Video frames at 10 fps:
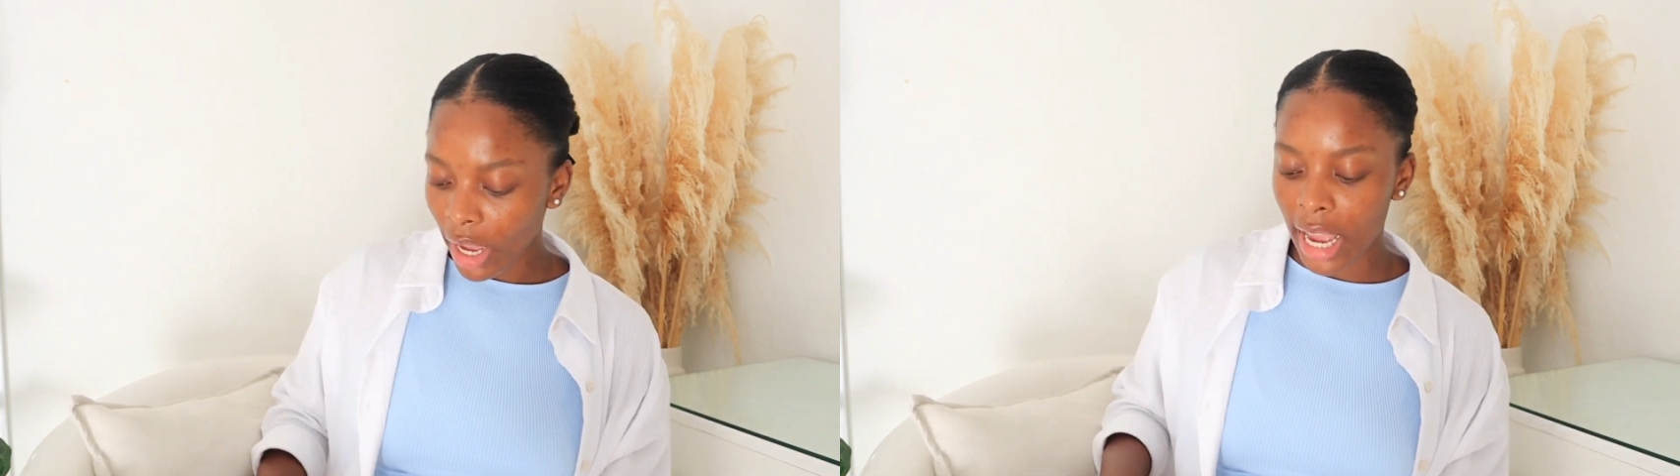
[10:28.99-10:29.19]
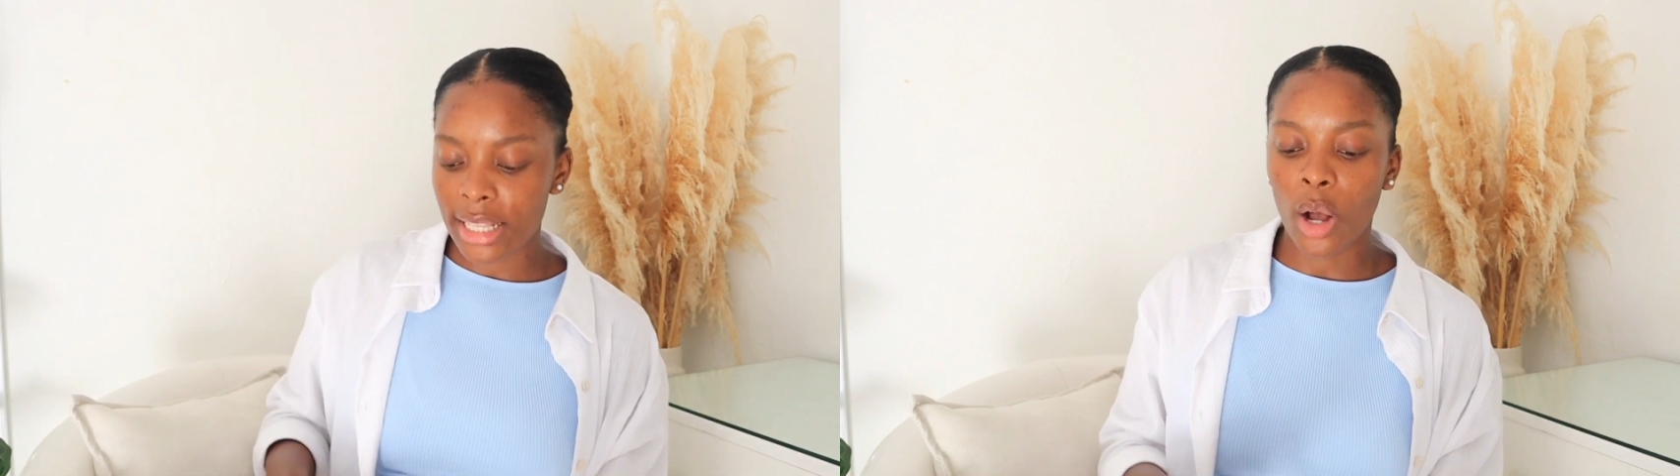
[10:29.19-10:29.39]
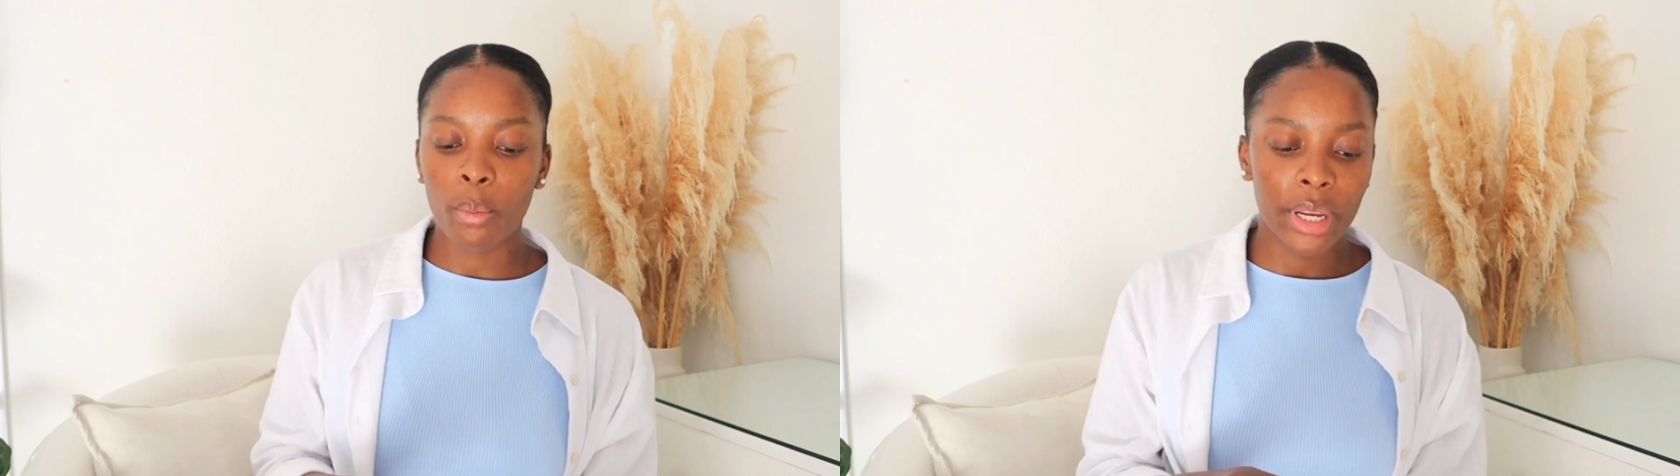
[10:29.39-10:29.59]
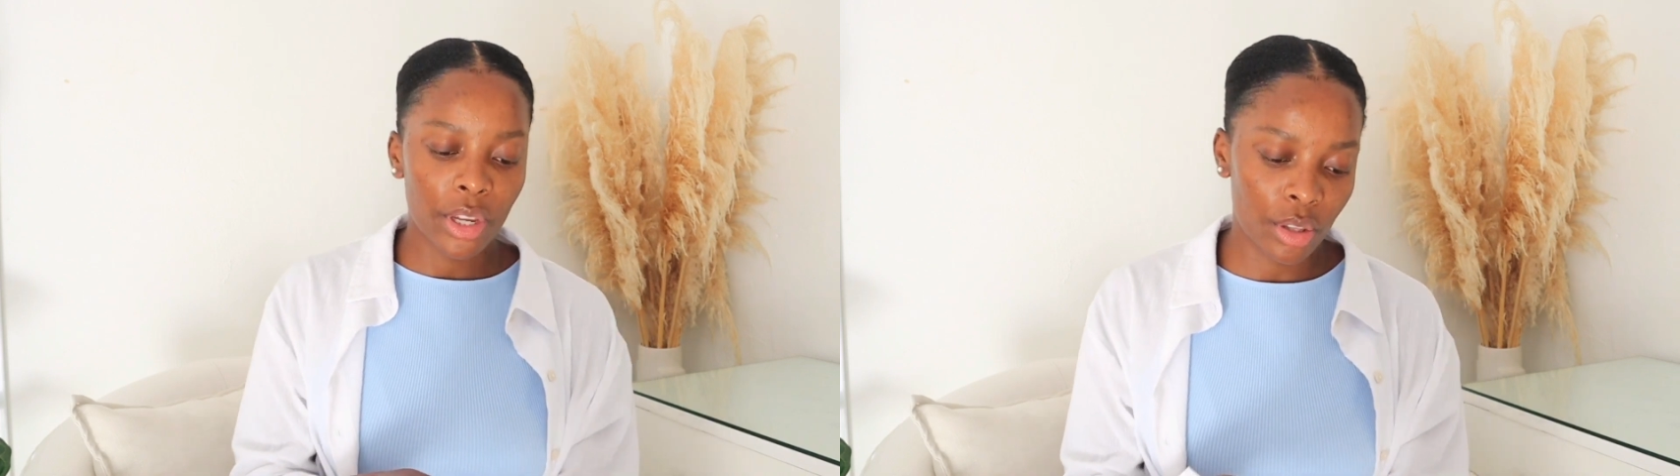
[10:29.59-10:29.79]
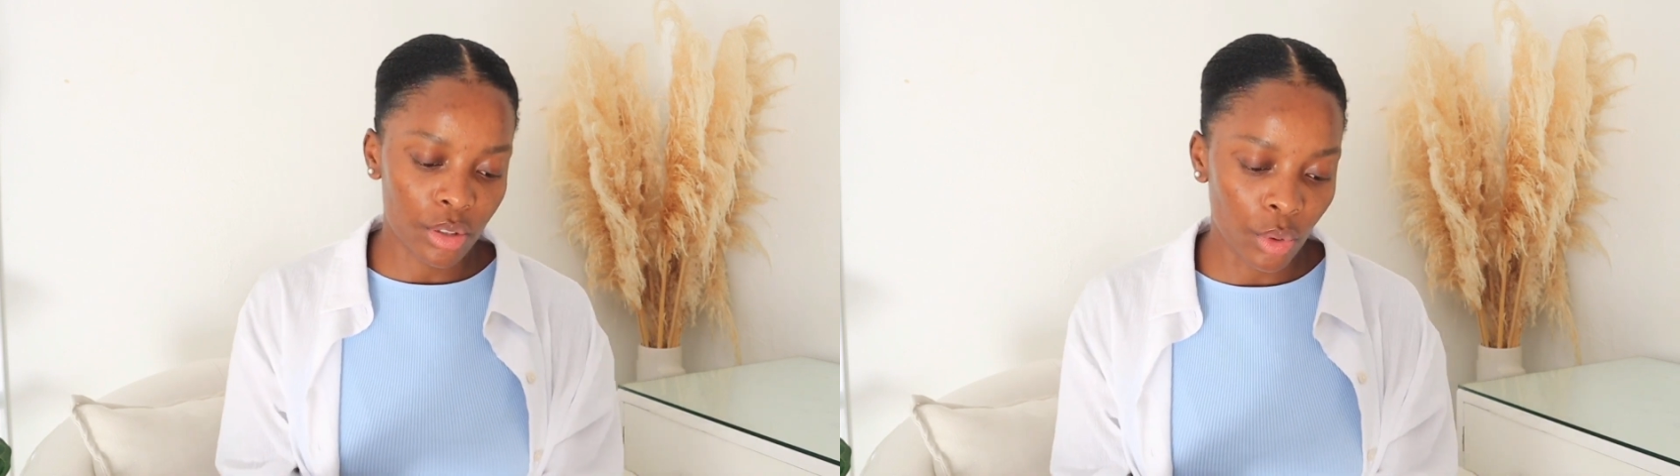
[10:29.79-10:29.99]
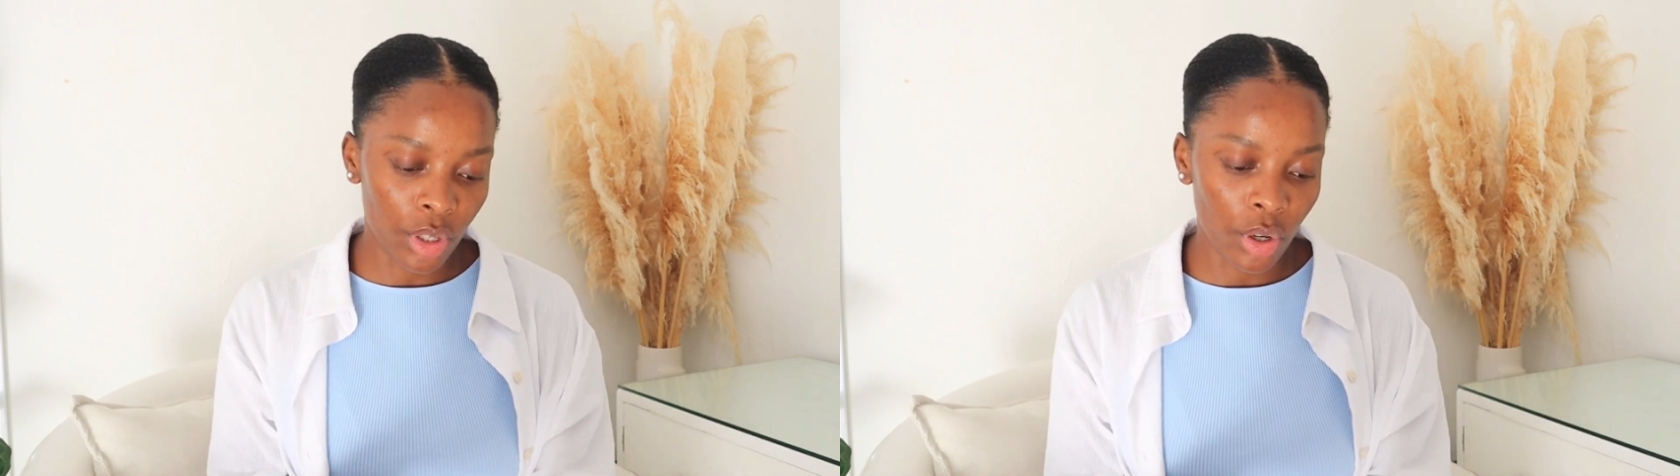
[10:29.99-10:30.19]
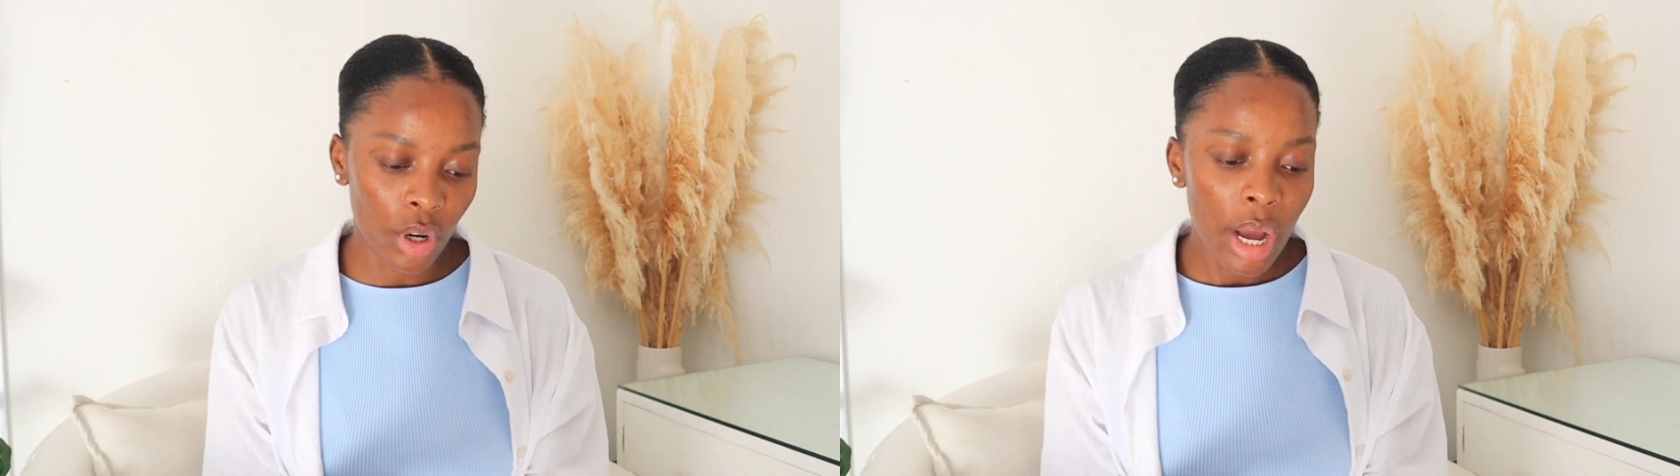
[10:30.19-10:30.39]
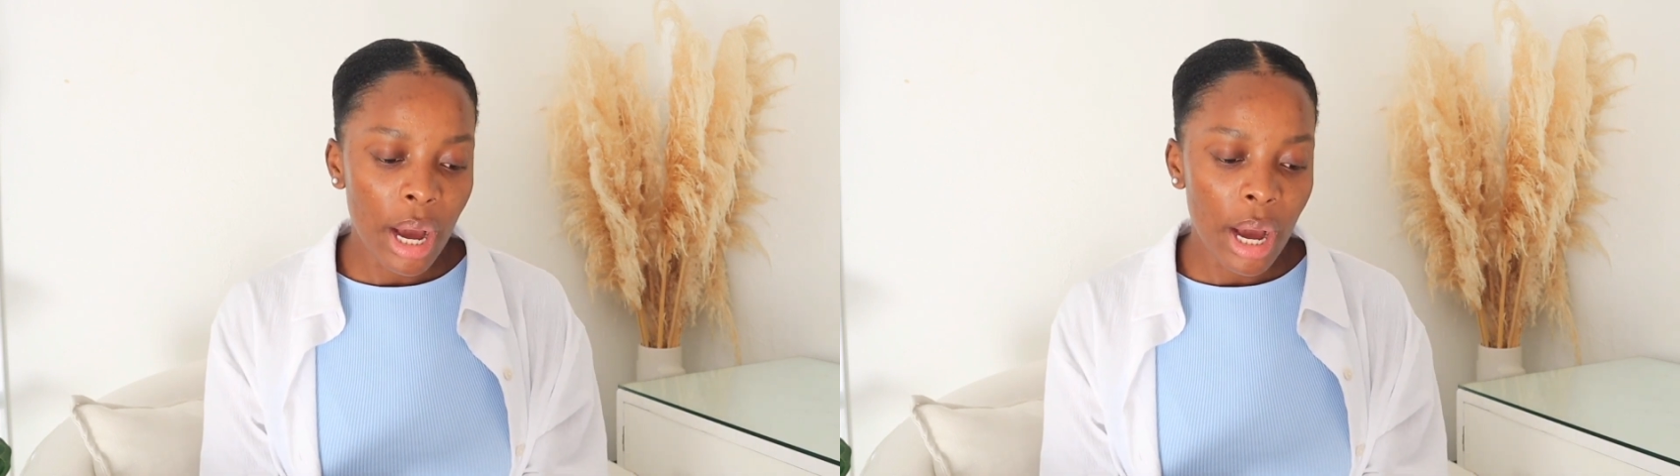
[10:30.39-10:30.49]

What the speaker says: Guys, I'll play you this audio.